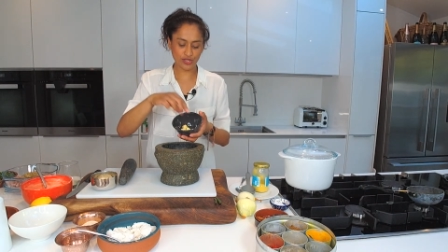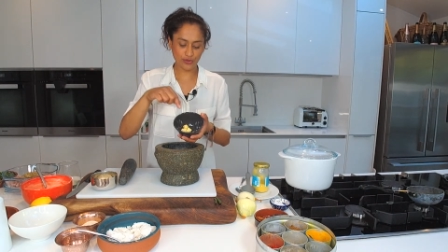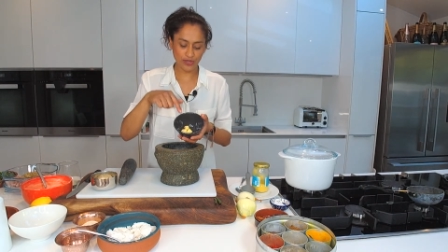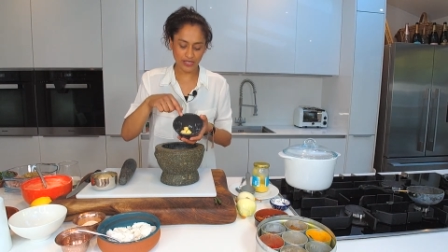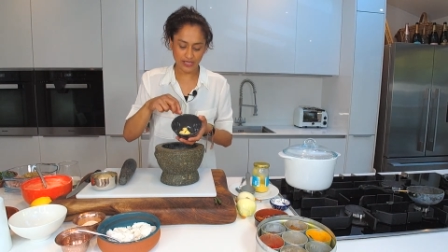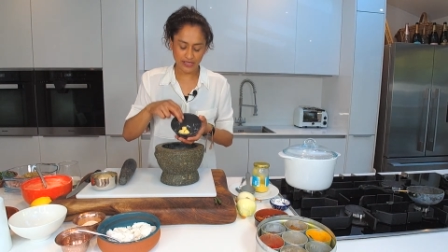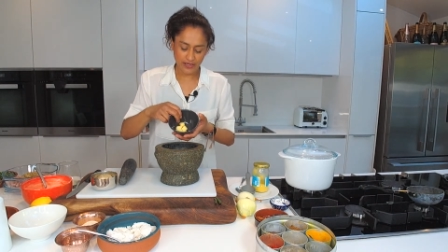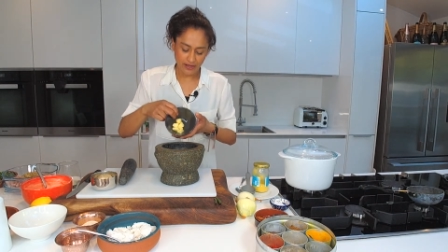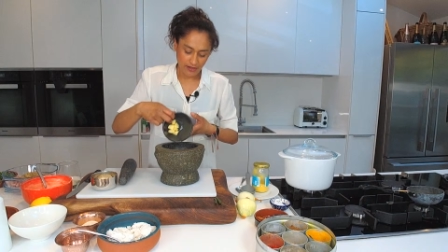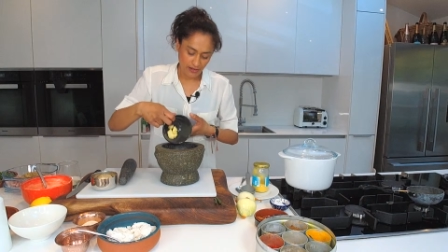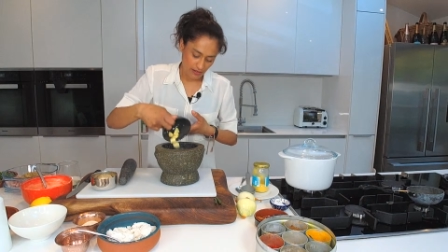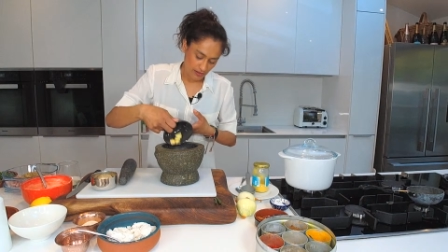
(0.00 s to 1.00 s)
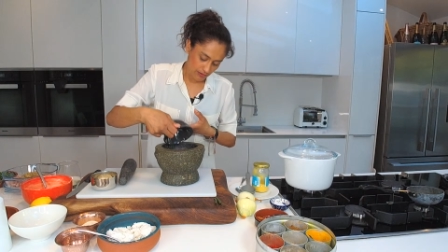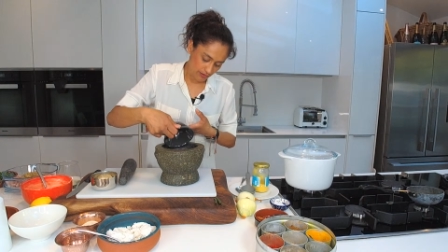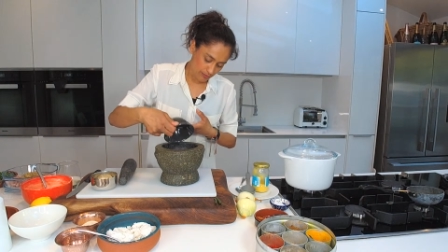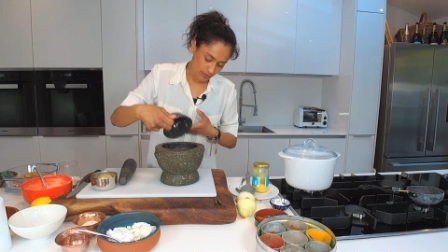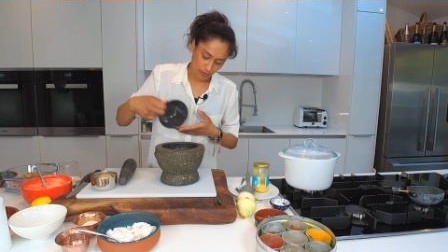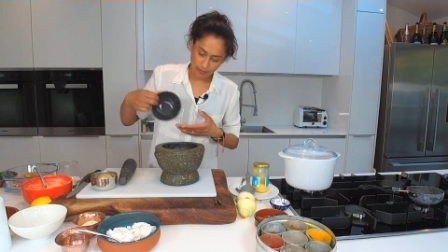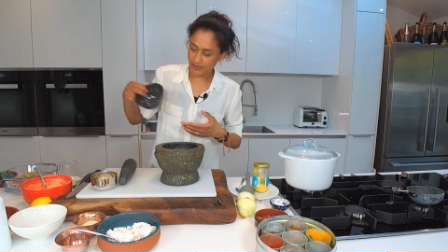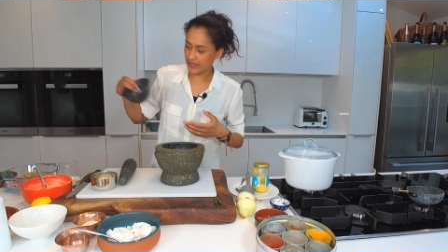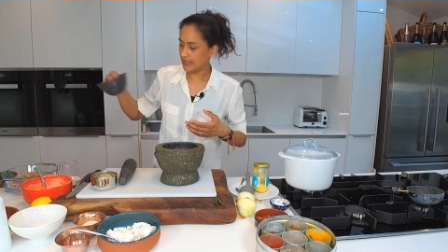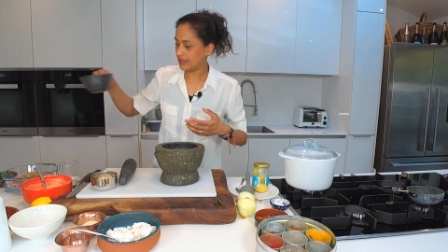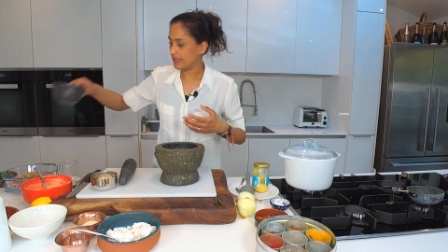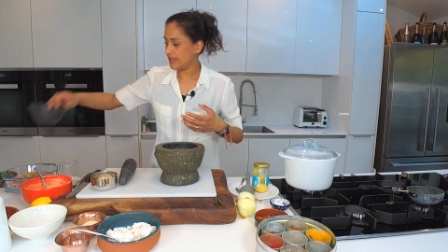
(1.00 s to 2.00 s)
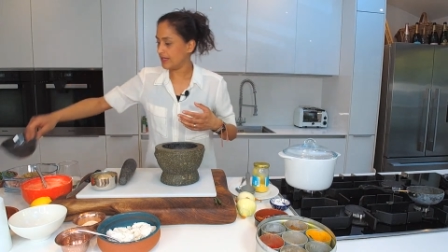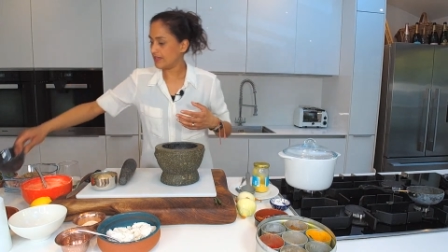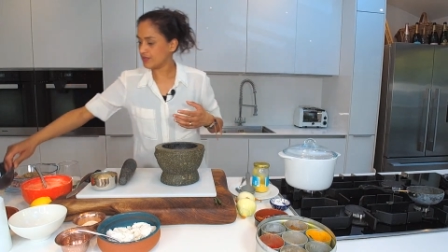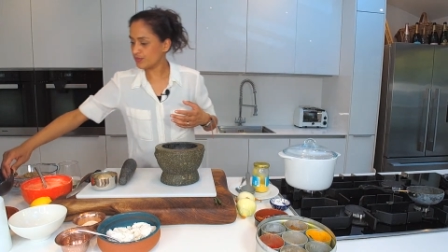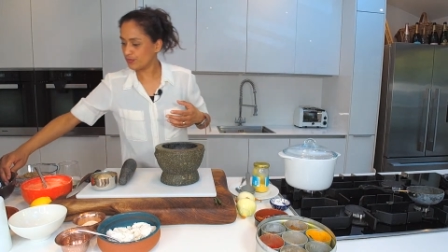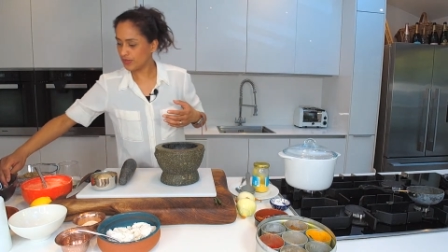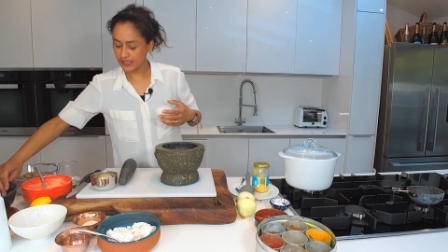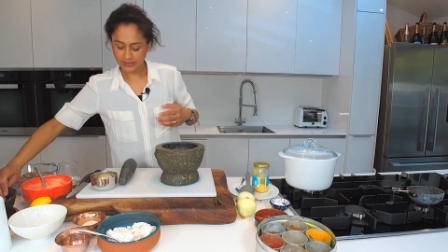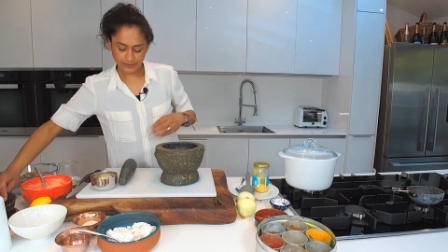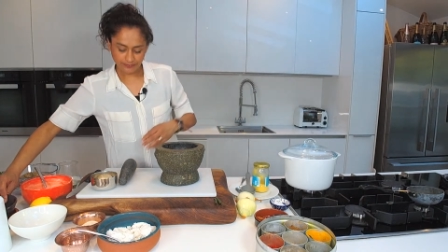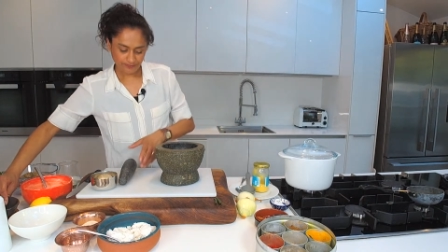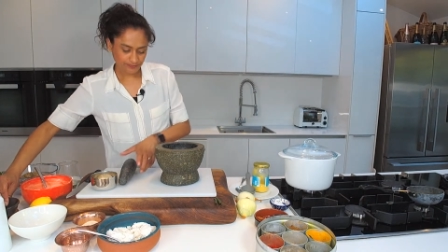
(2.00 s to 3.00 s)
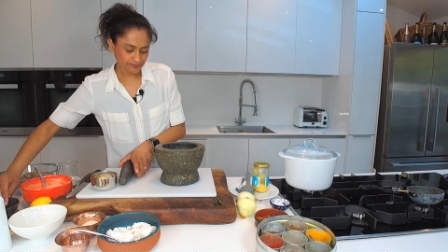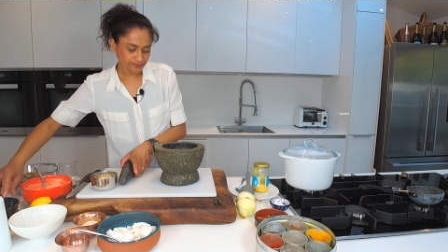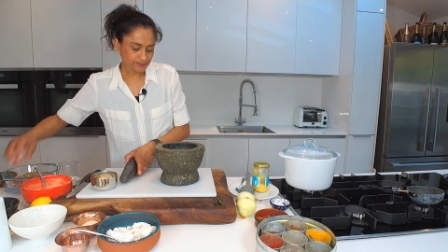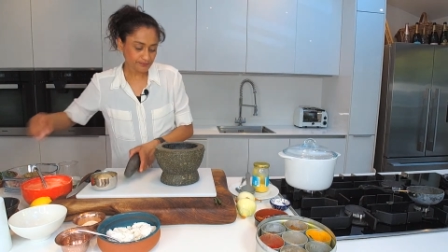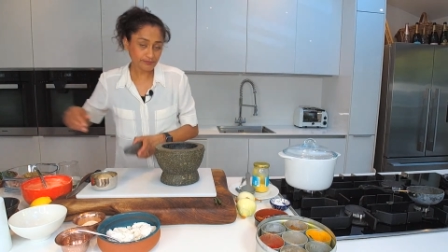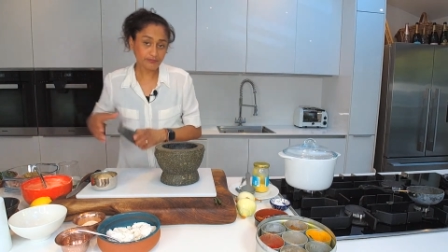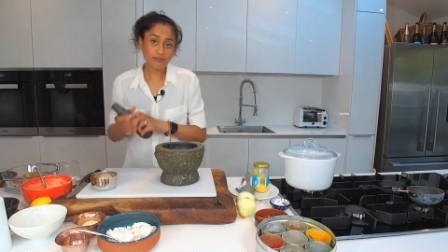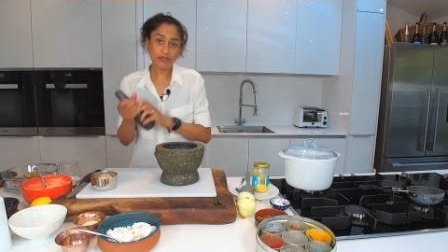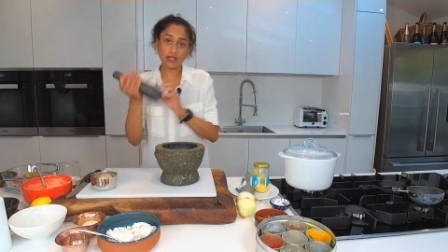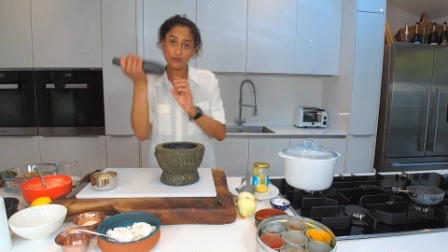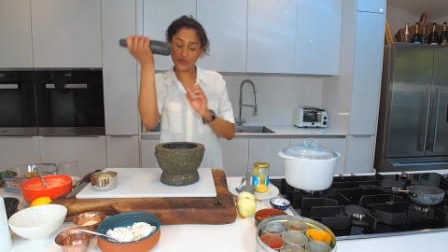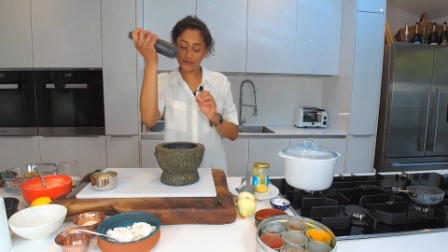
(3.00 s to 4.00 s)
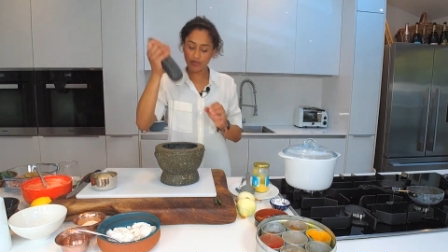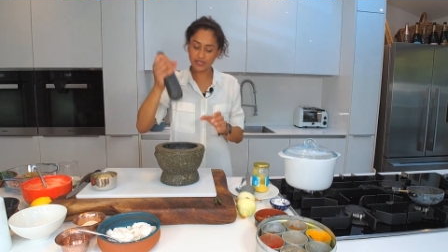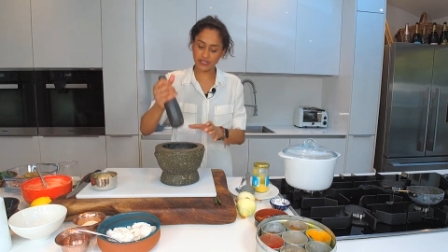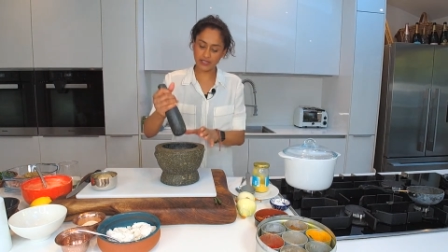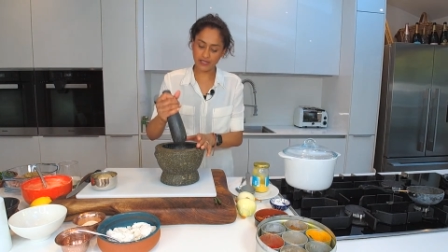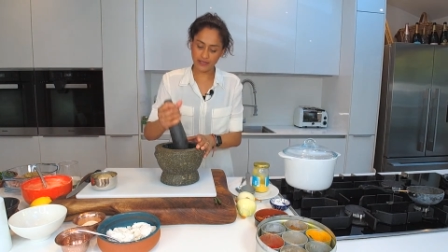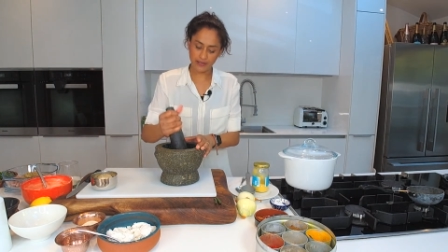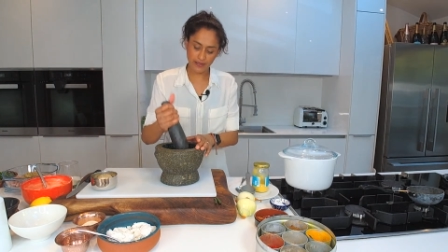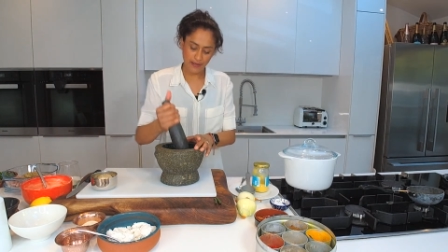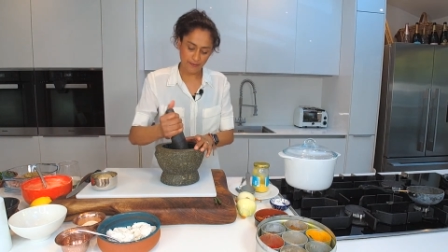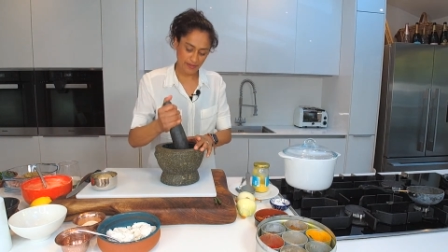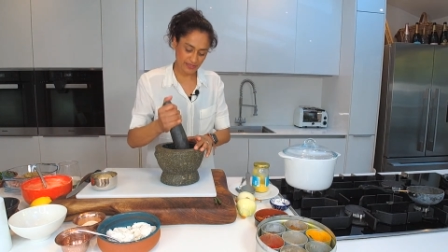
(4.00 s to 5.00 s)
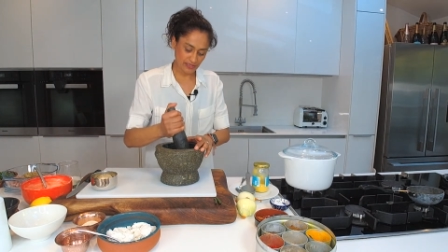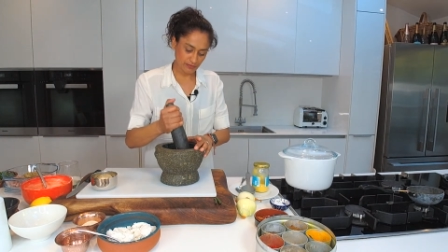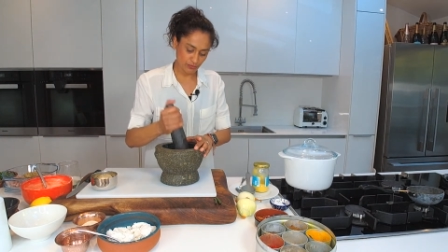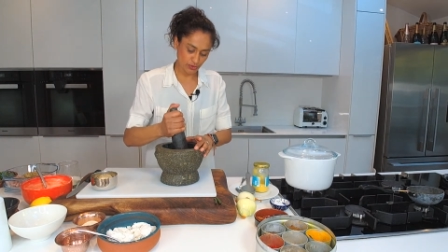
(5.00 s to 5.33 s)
So I'm going to pop that in there as well. And with my pestle and